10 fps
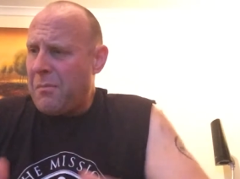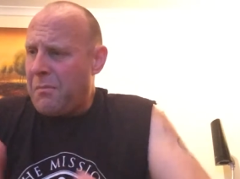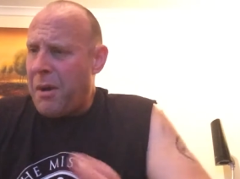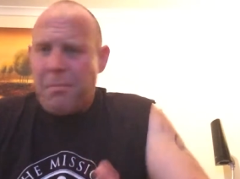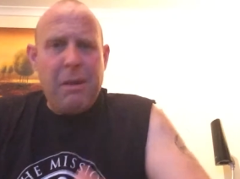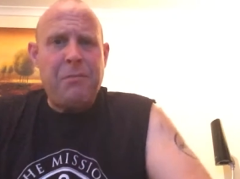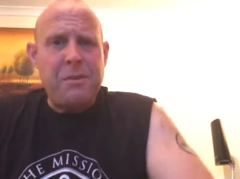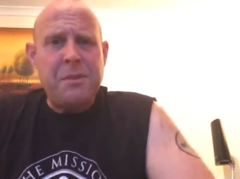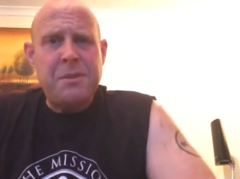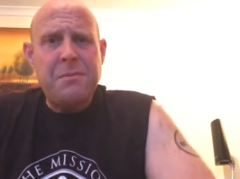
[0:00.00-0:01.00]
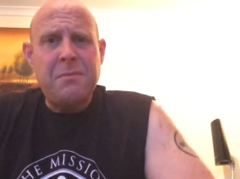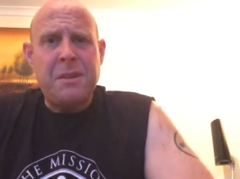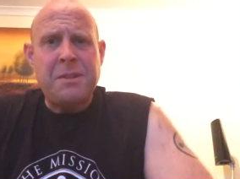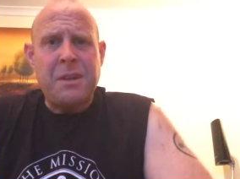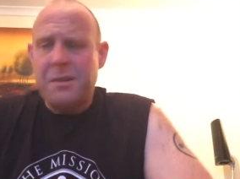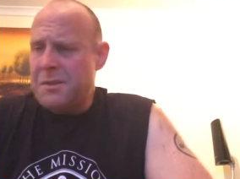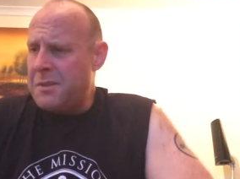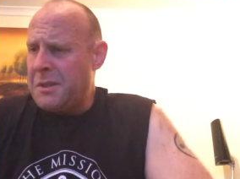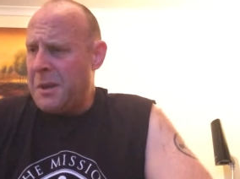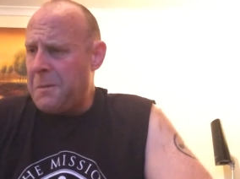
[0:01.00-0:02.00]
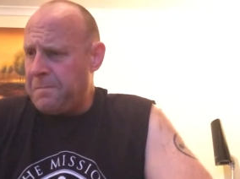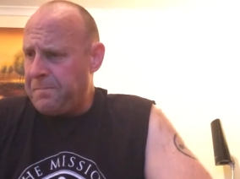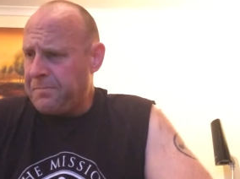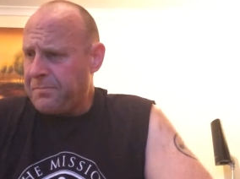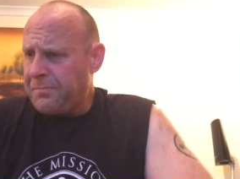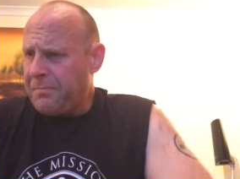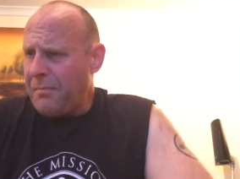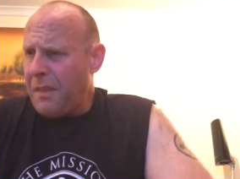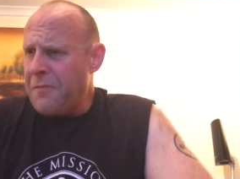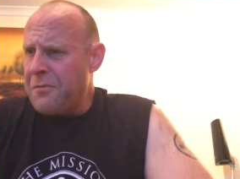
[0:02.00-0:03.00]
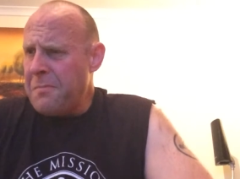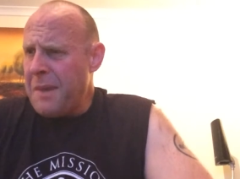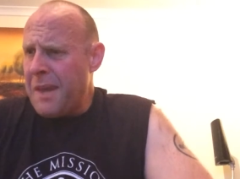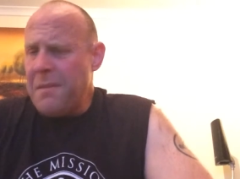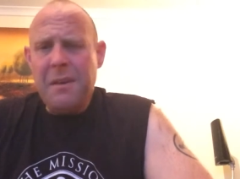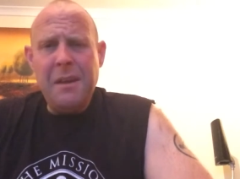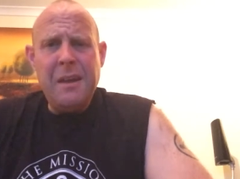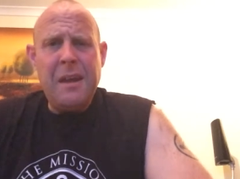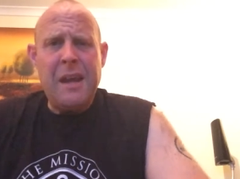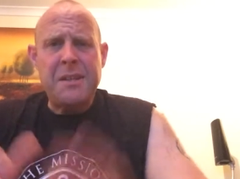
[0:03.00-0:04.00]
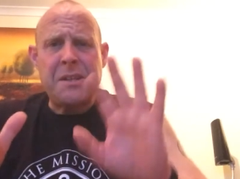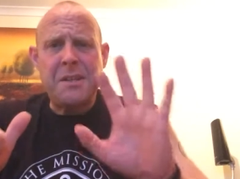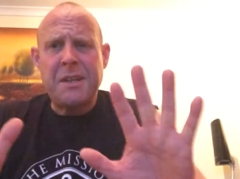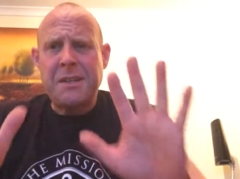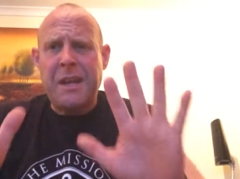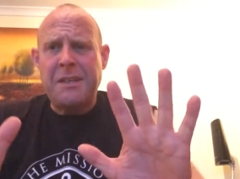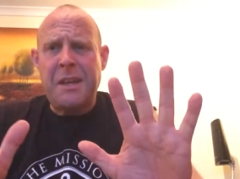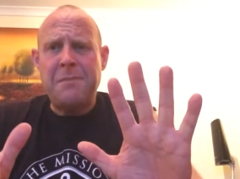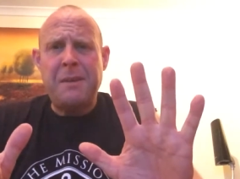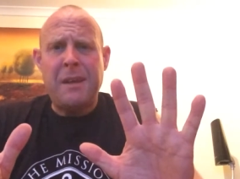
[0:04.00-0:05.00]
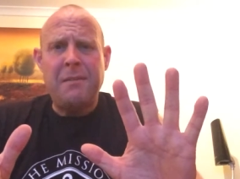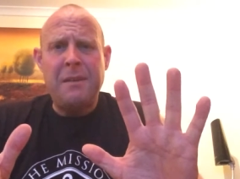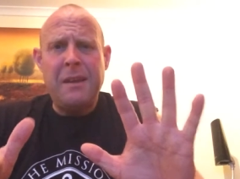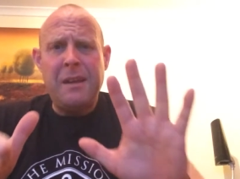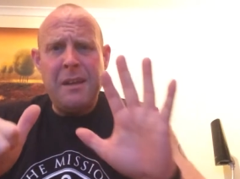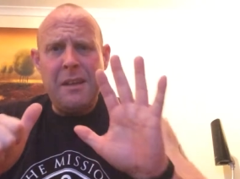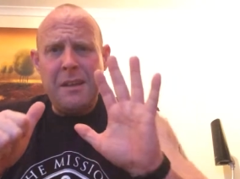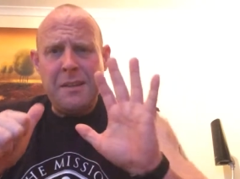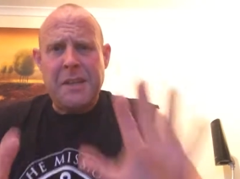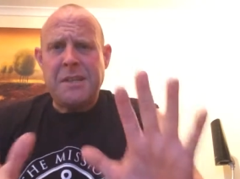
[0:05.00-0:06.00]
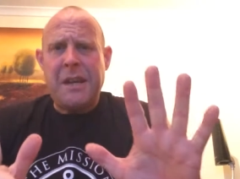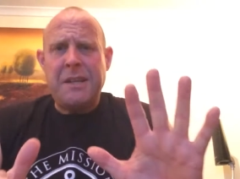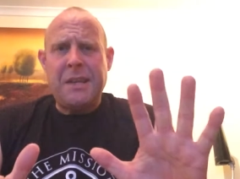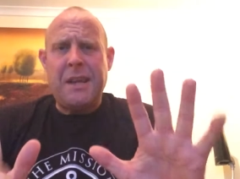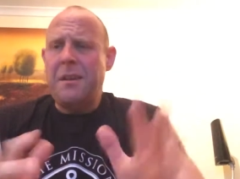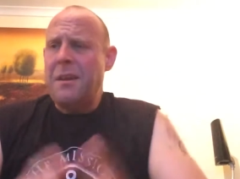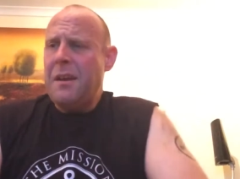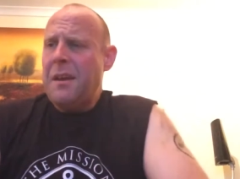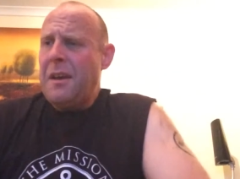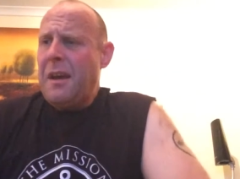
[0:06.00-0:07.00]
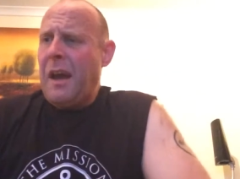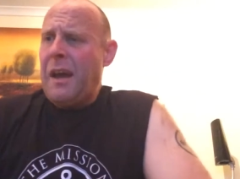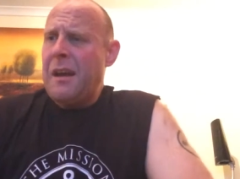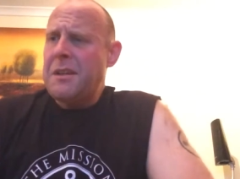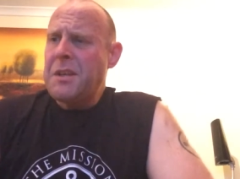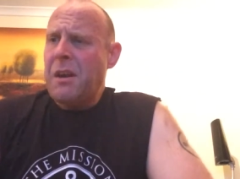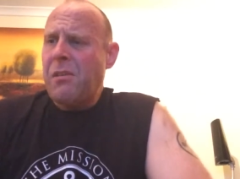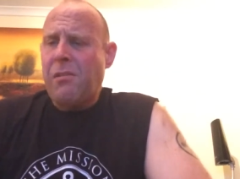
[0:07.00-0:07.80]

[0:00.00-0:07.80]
my preference as such. So, for me, it's a 6 out of 10 beer. 6 out of 10. Siren